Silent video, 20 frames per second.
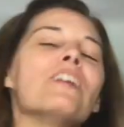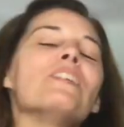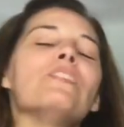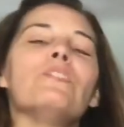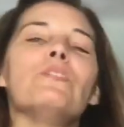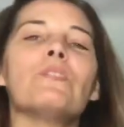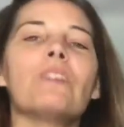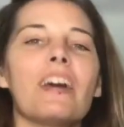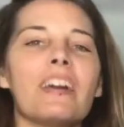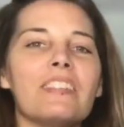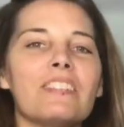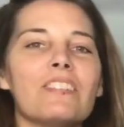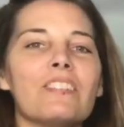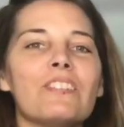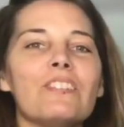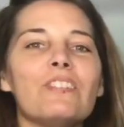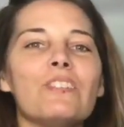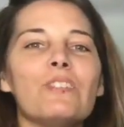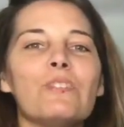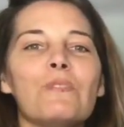You guys are
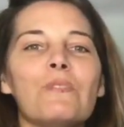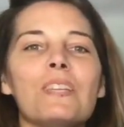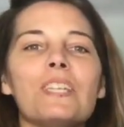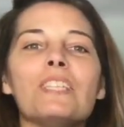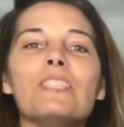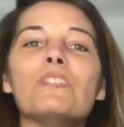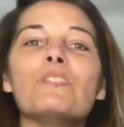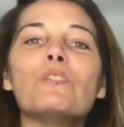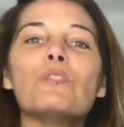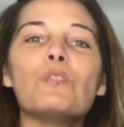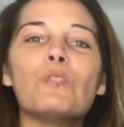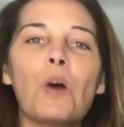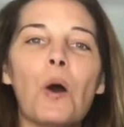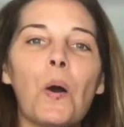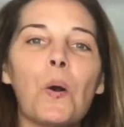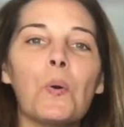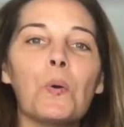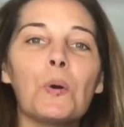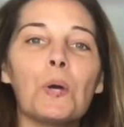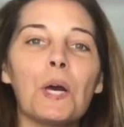doing
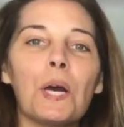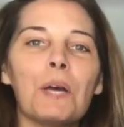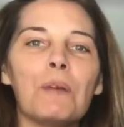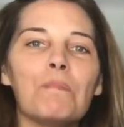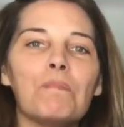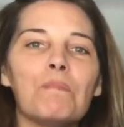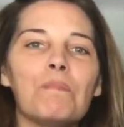so good.